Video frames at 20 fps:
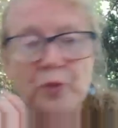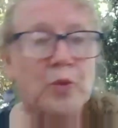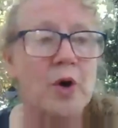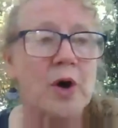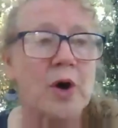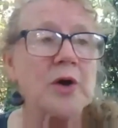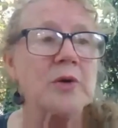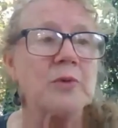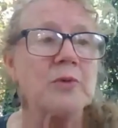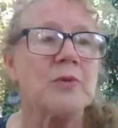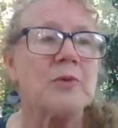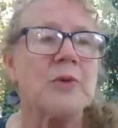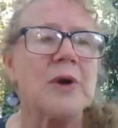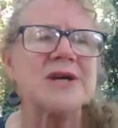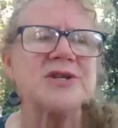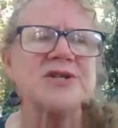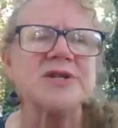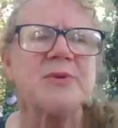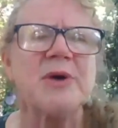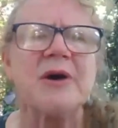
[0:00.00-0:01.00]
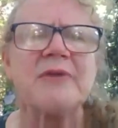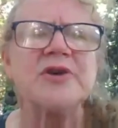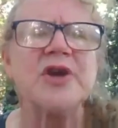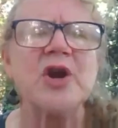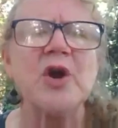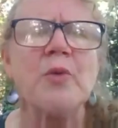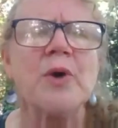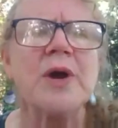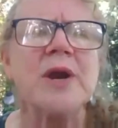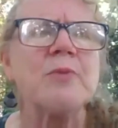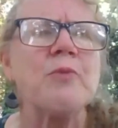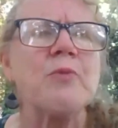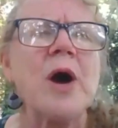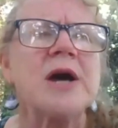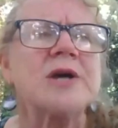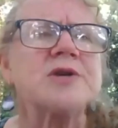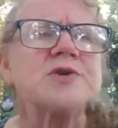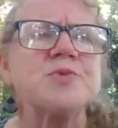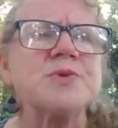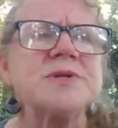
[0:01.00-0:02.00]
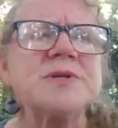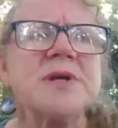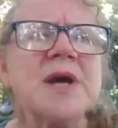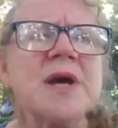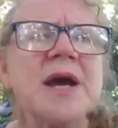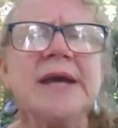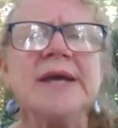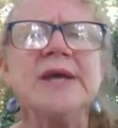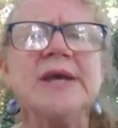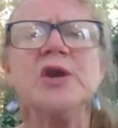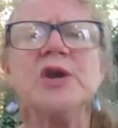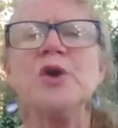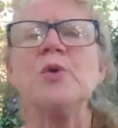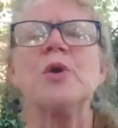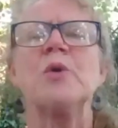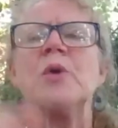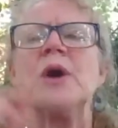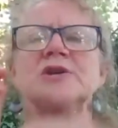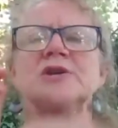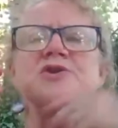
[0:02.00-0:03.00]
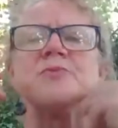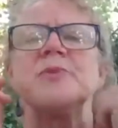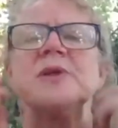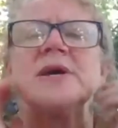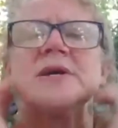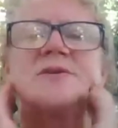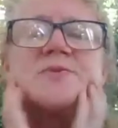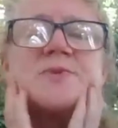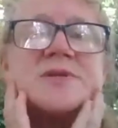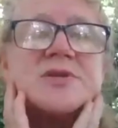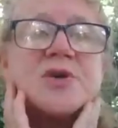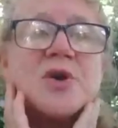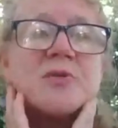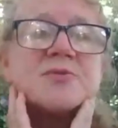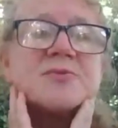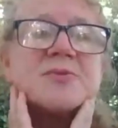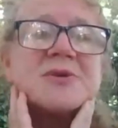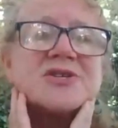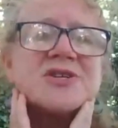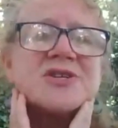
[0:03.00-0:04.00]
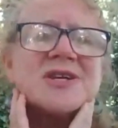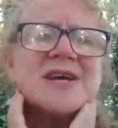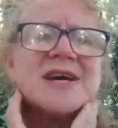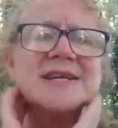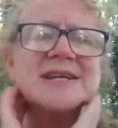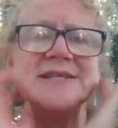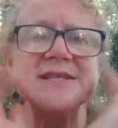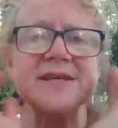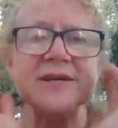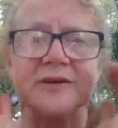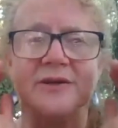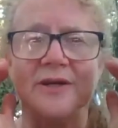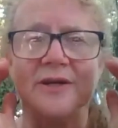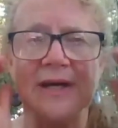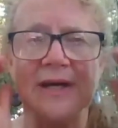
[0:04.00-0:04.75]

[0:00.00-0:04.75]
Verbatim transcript: water will wash them off. You don't want to wash with you don't want to wash your plants with soap, especially not dill,